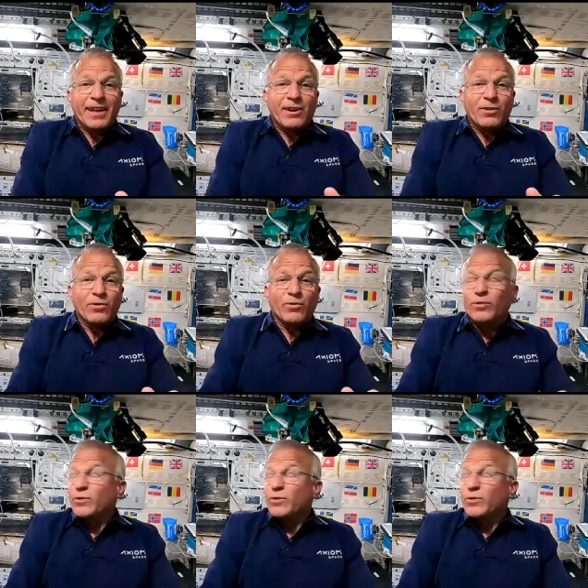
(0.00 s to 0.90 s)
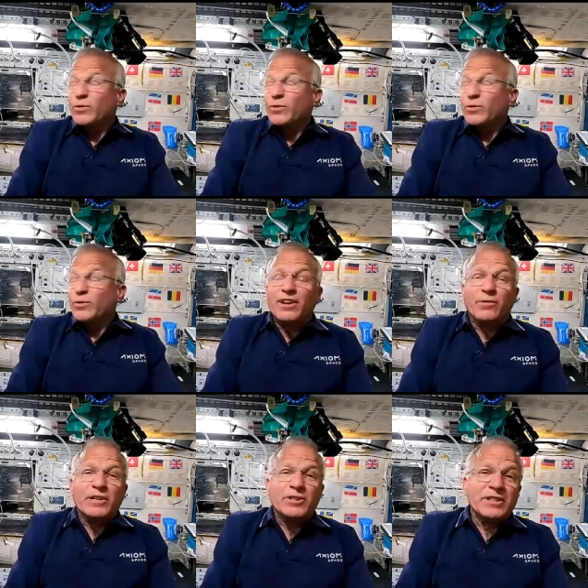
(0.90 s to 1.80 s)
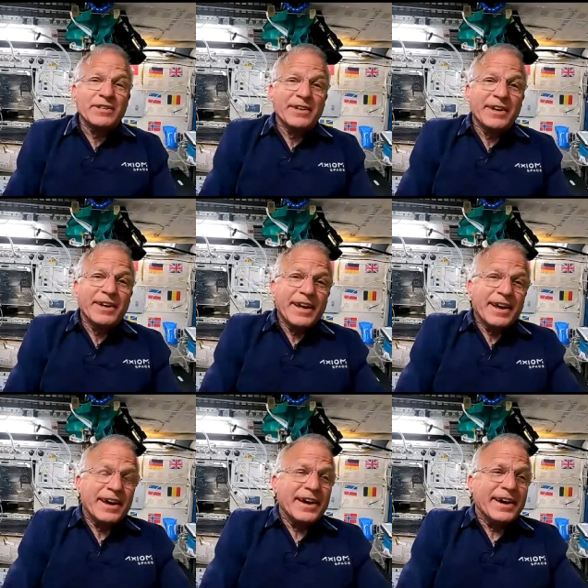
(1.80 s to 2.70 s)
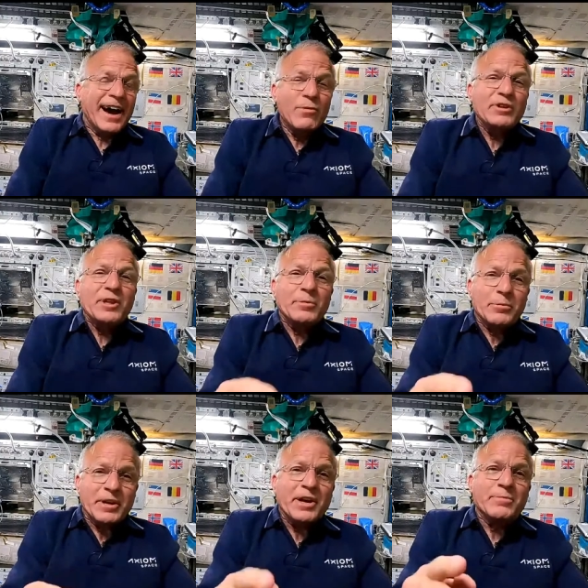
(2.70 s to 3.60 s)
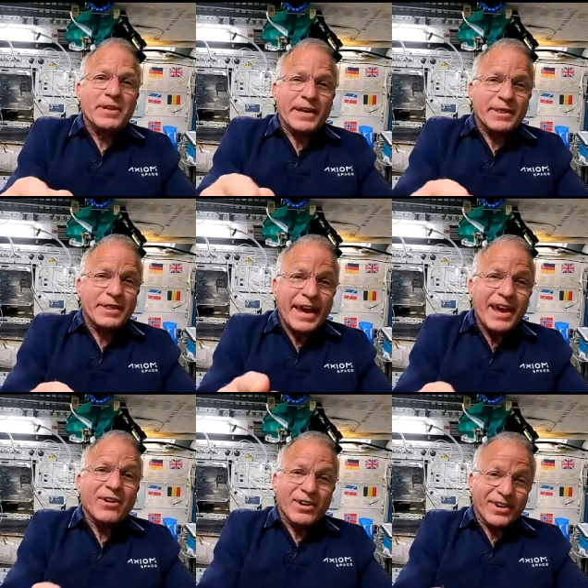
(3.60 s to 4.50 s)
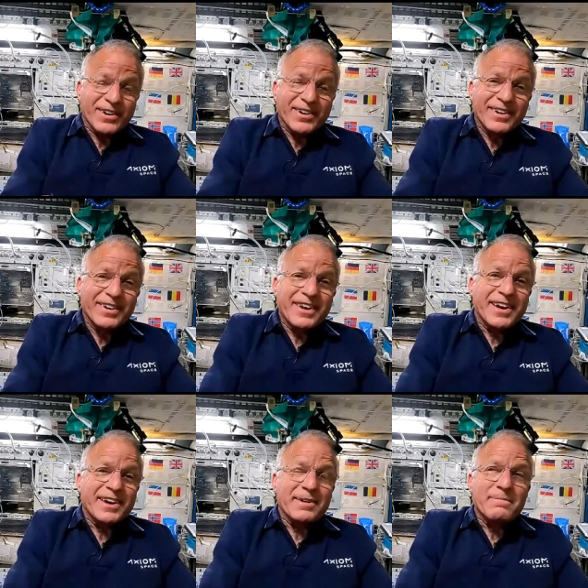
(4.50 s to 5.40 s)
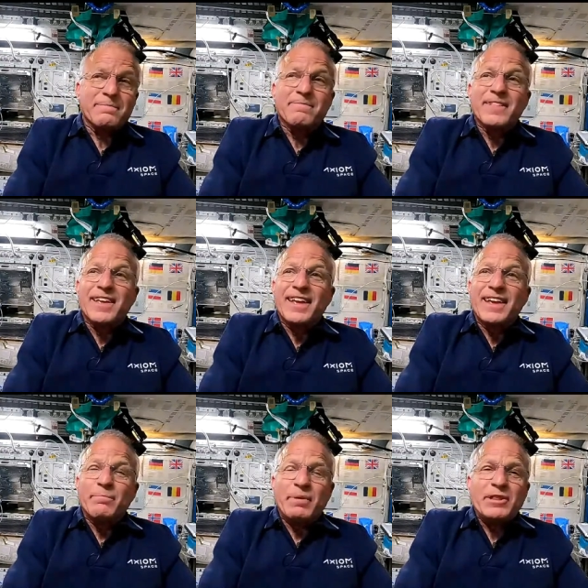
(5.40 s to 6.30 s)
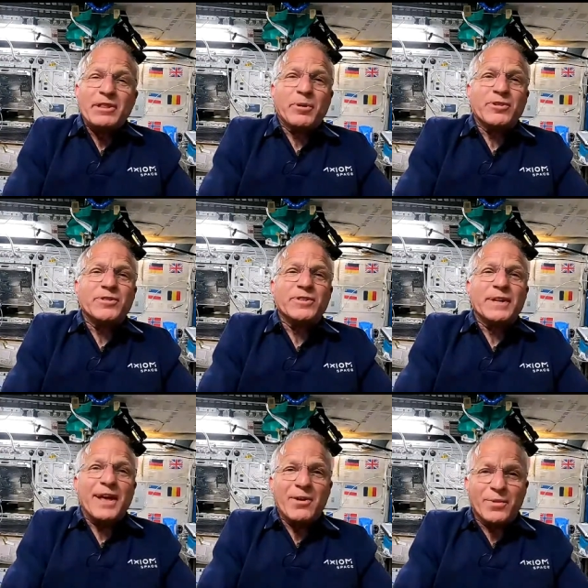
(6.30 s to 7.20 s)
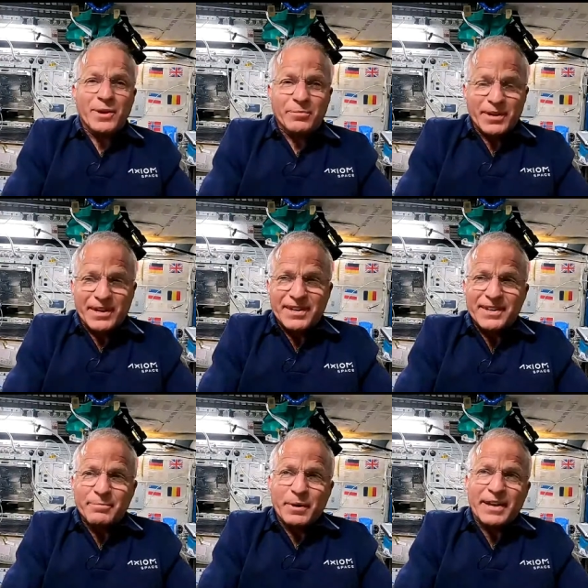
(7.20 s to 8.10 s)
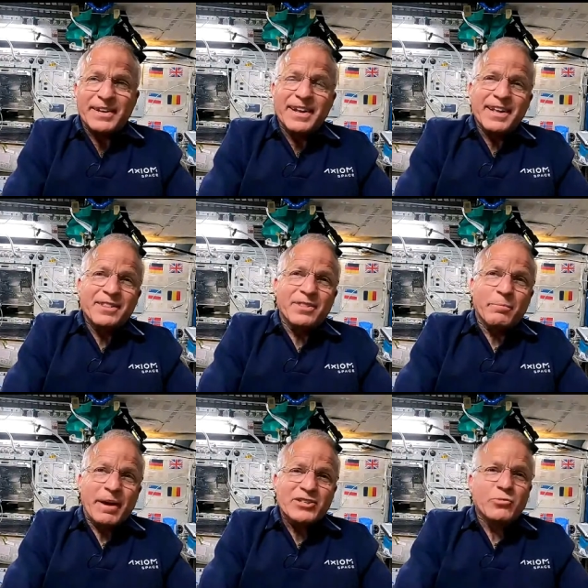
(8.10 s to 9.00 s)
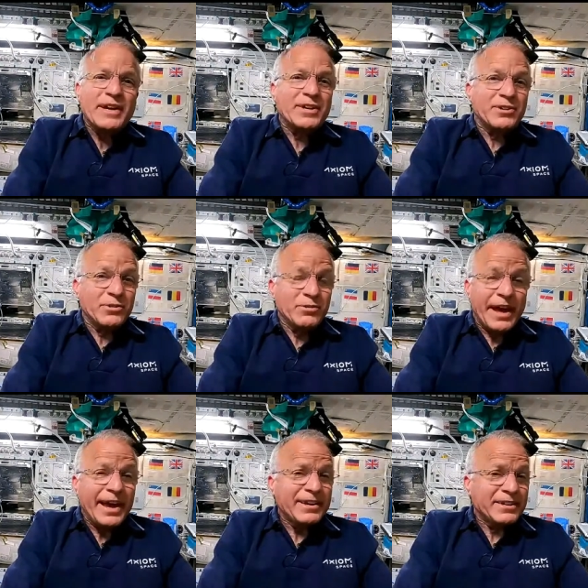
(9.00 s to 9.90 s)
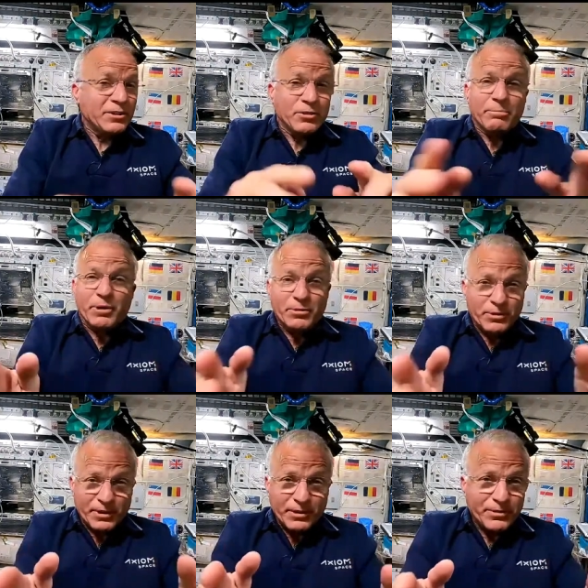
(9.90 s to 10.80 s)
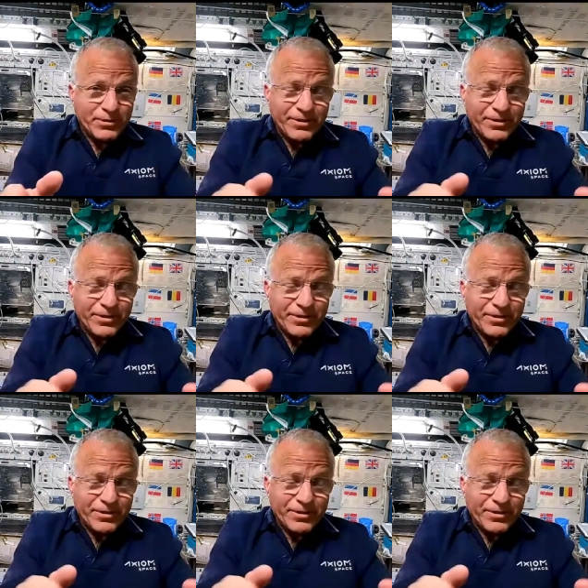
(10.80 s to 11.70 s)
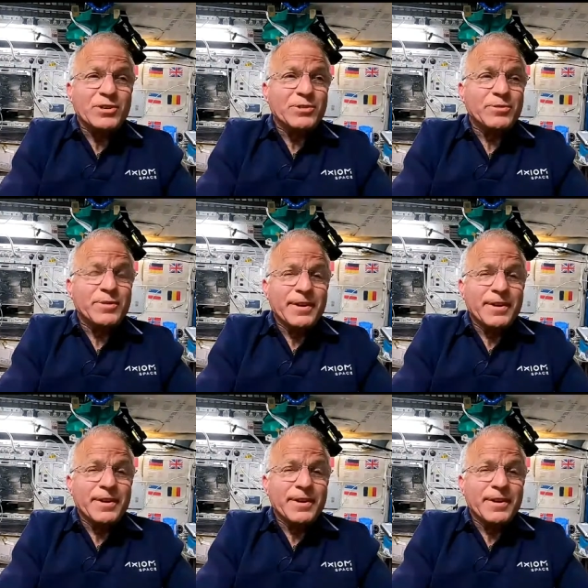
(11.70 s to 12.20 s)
Oh, that's an exciting question. Uh, I want them to become like they are, um, be the person that they want to be. But the best way to do that, to do both of those, is to